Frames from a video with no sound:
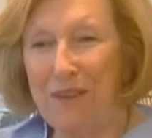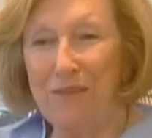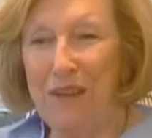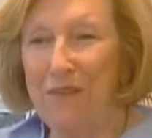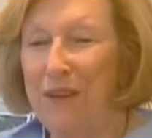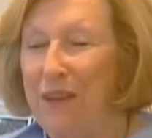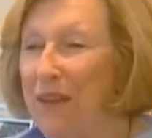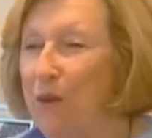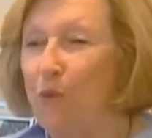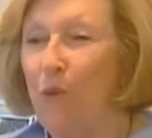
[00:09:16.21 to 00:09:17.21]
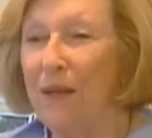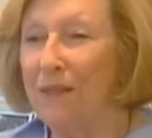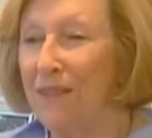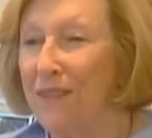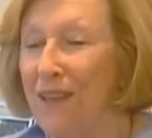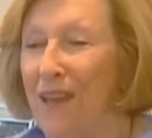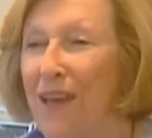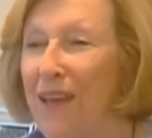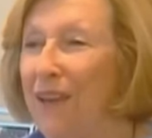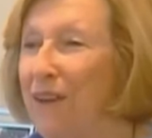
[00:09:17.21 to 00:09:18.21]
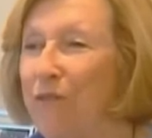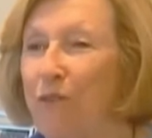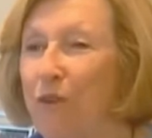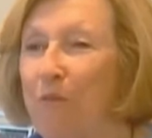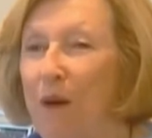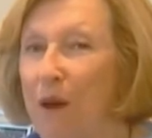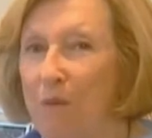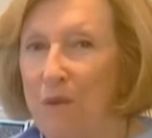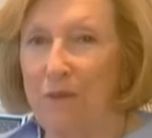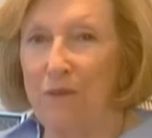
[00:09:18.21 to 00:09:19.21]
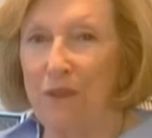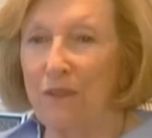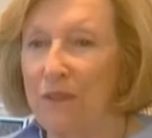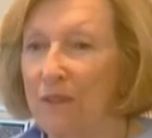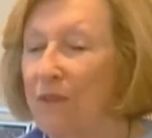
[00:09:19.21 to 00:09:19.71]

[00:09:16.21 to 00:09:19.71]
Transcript: I've never once for a moment felt